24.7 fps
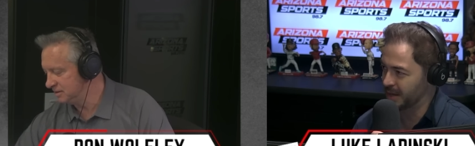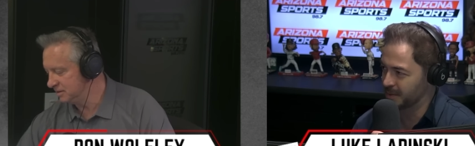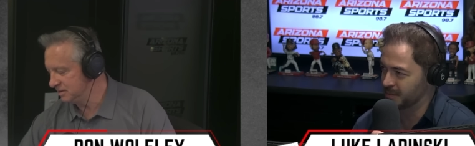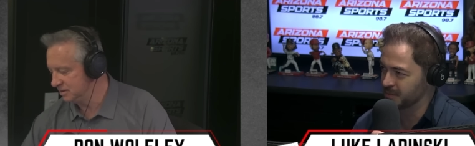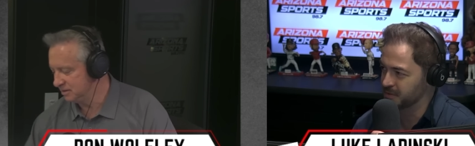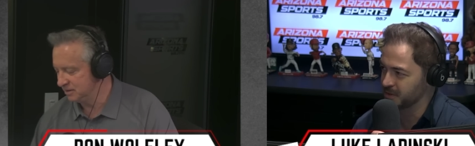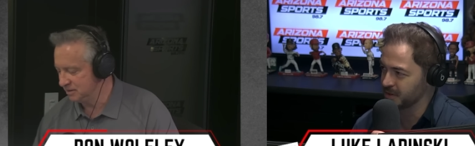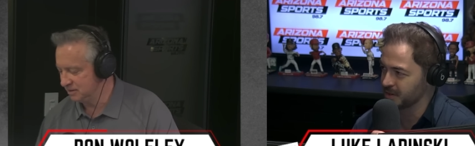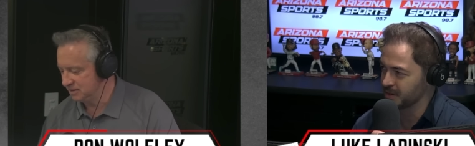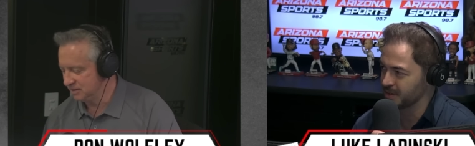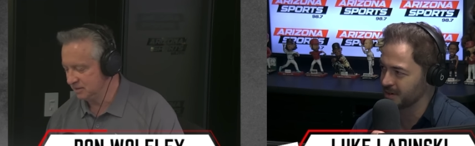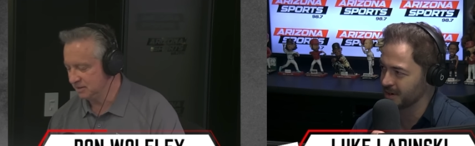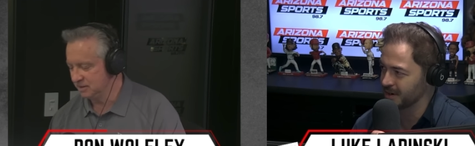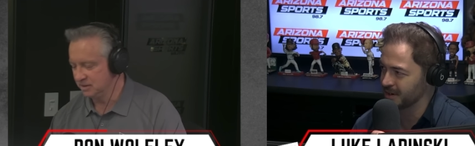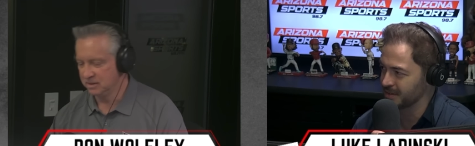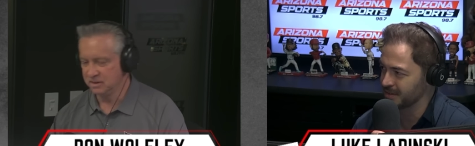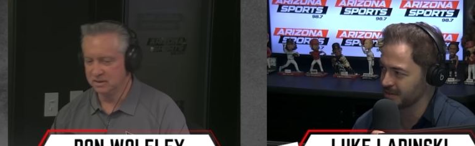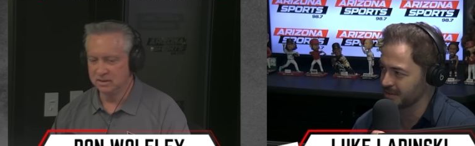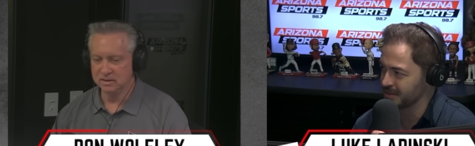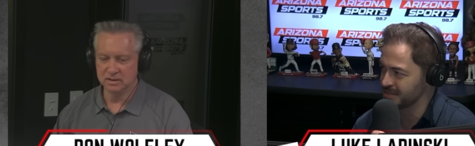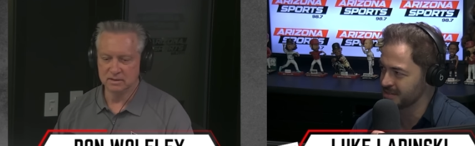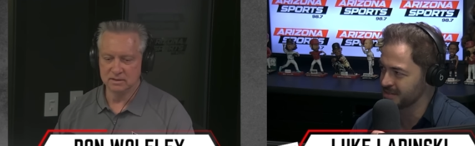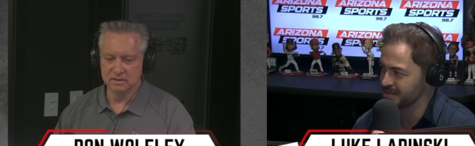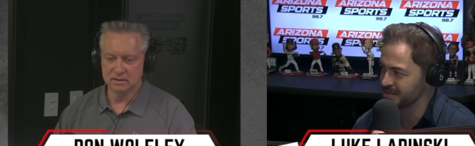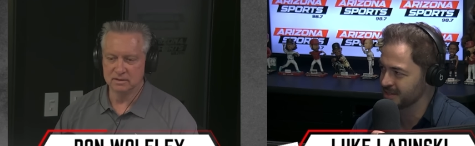Speaker 1: for the
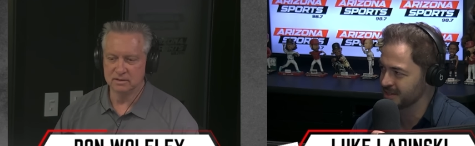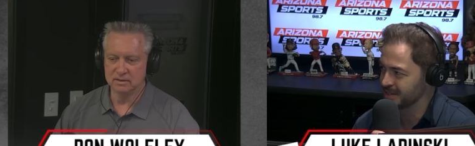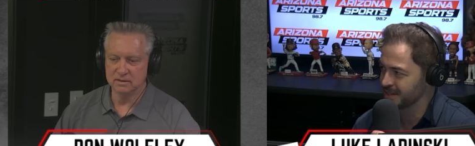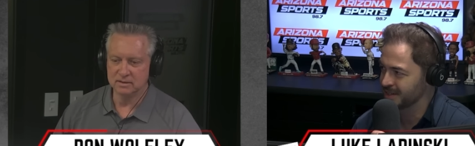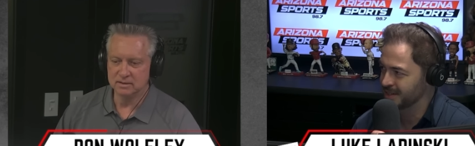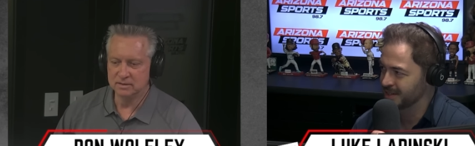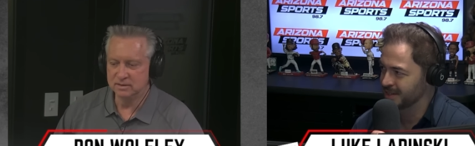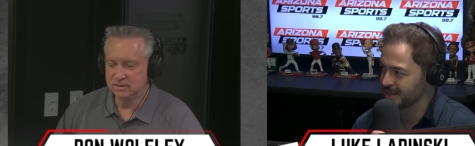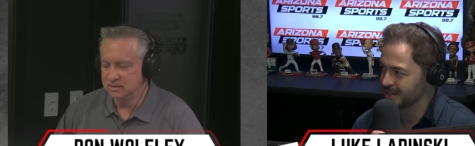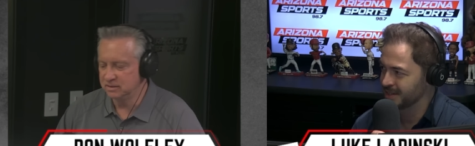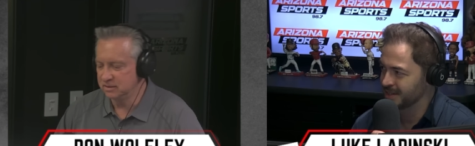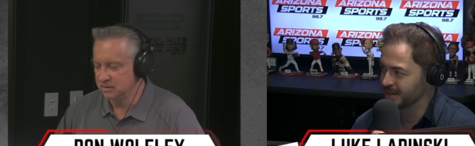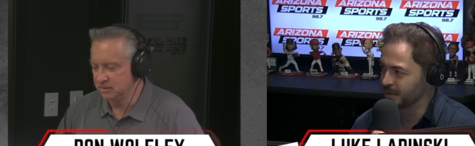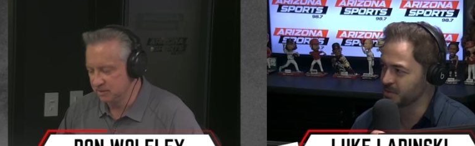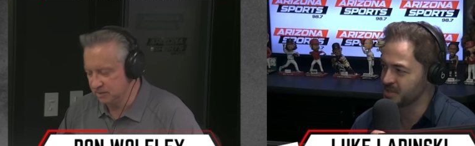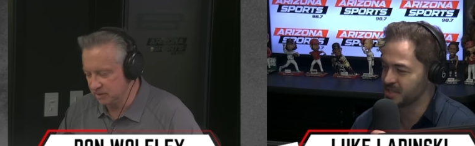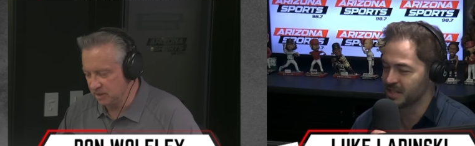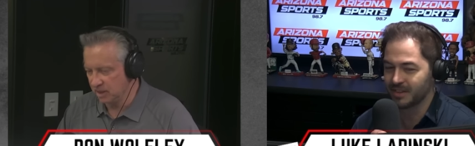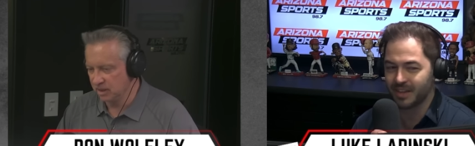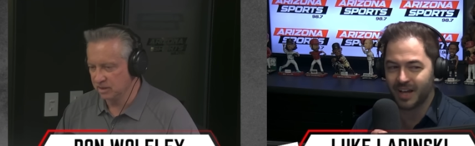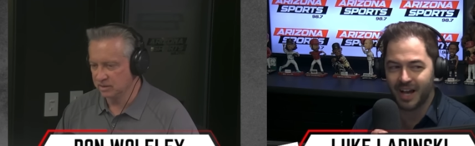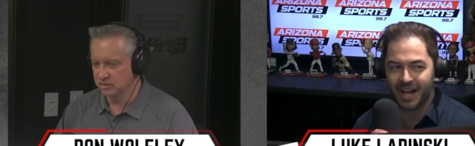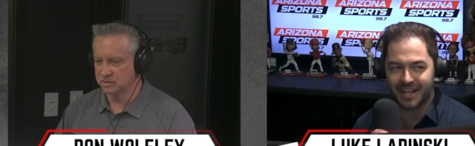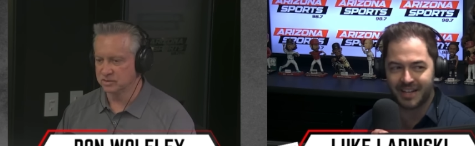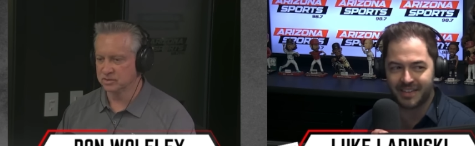Cardinals. There was a
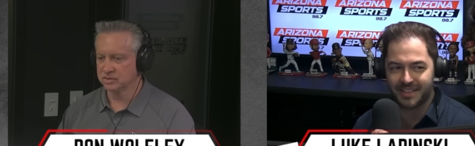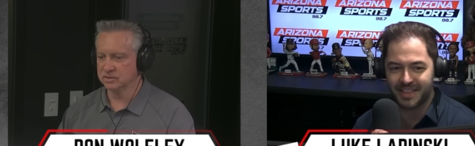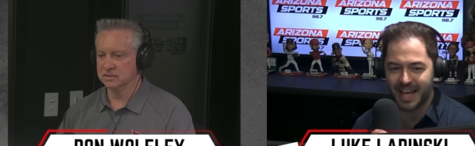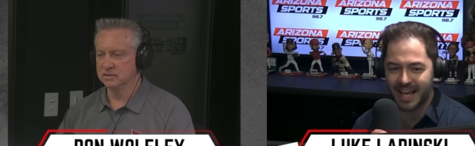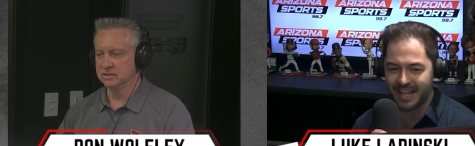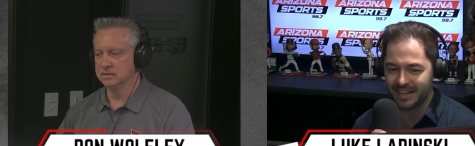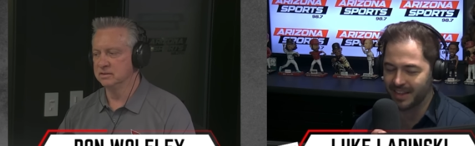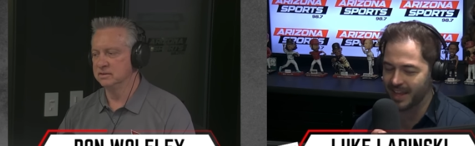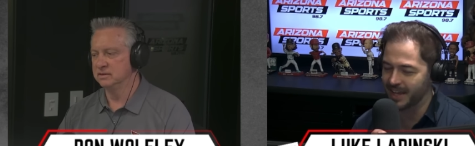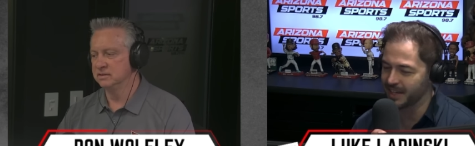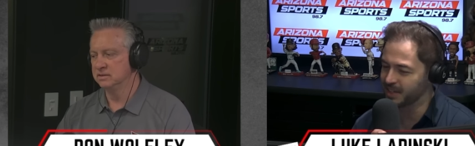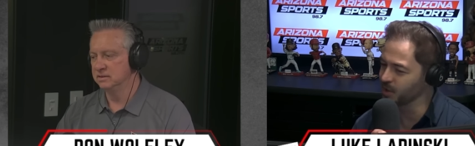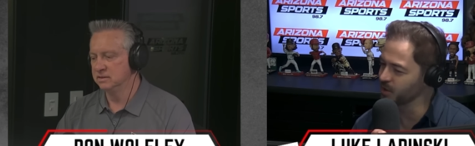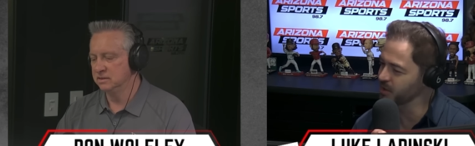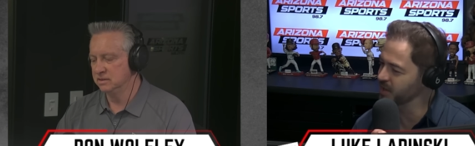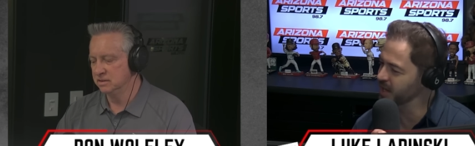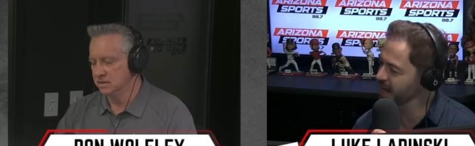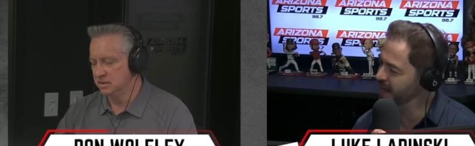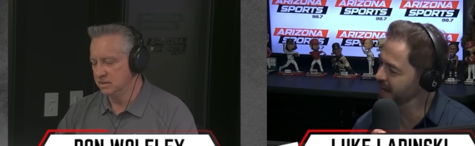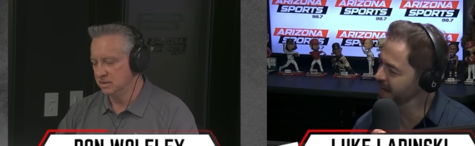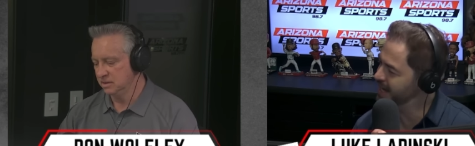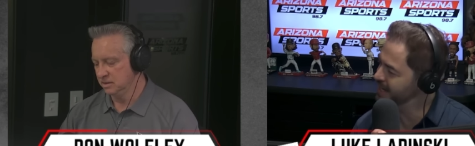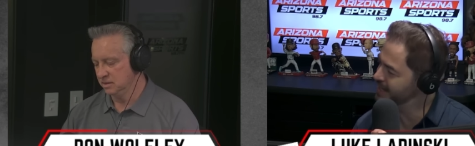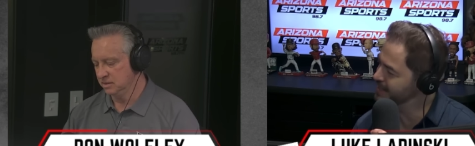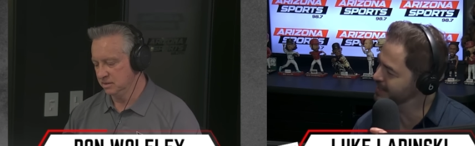lot of that, like,
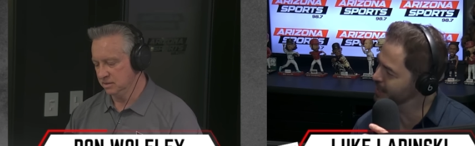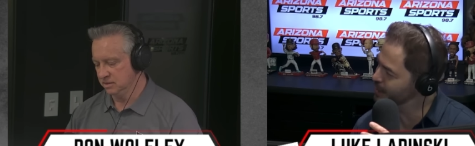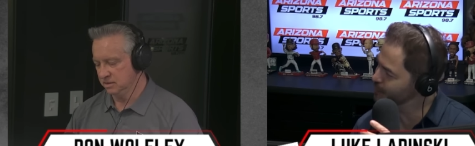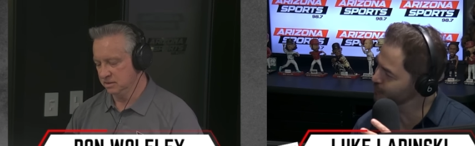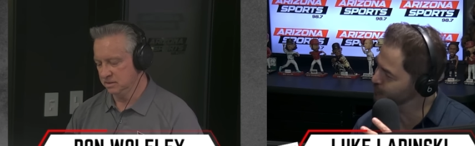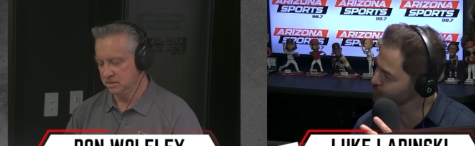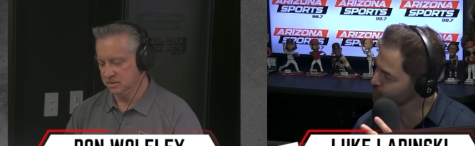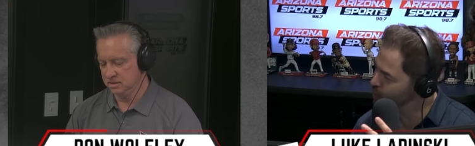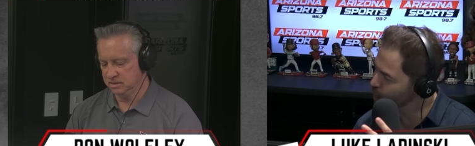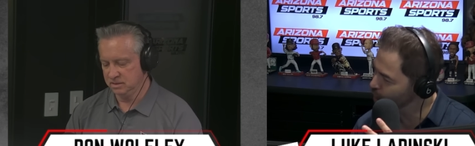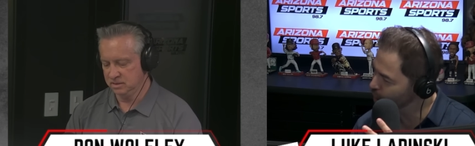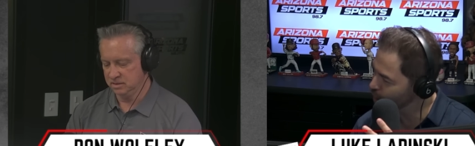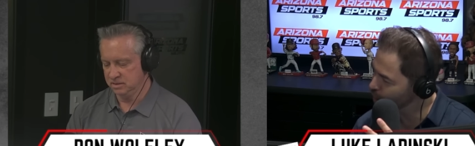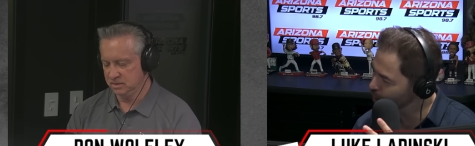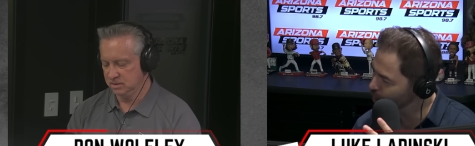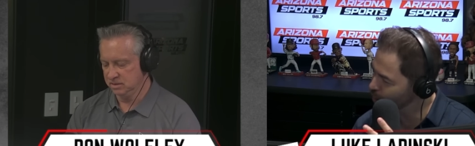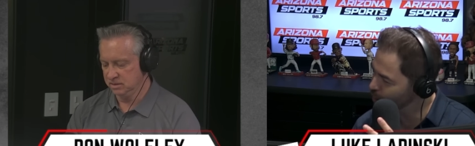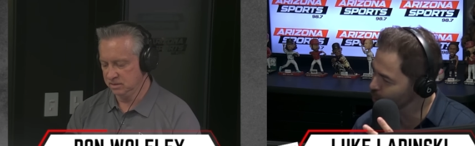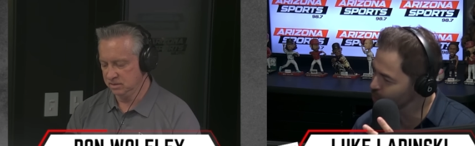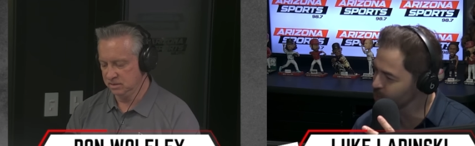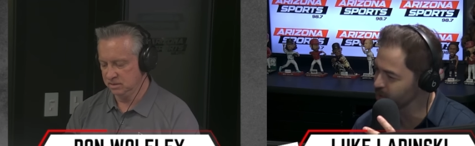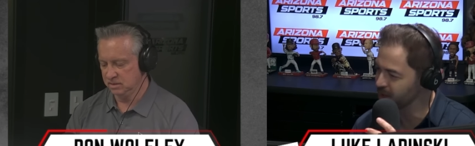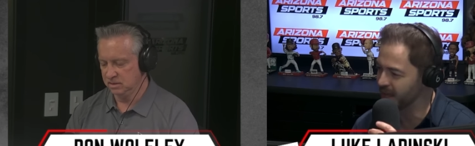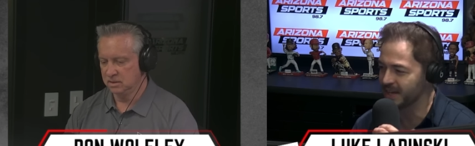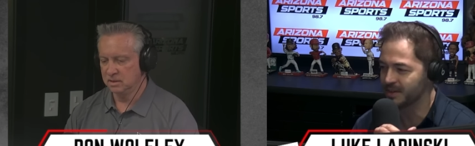okay, you never know.
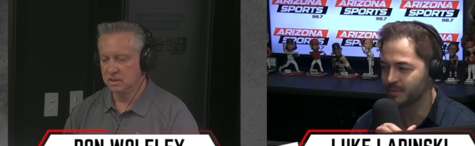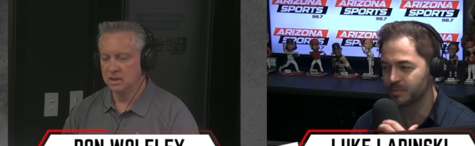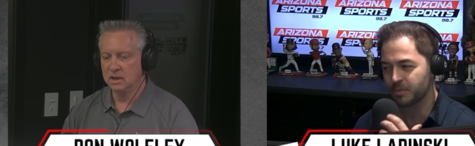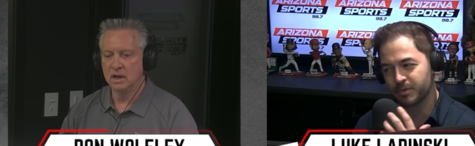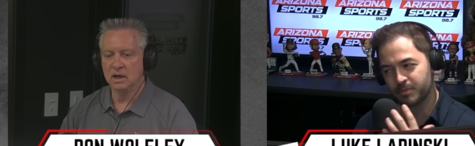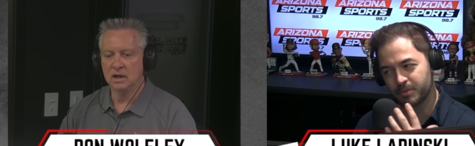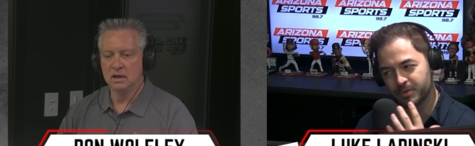Like, we were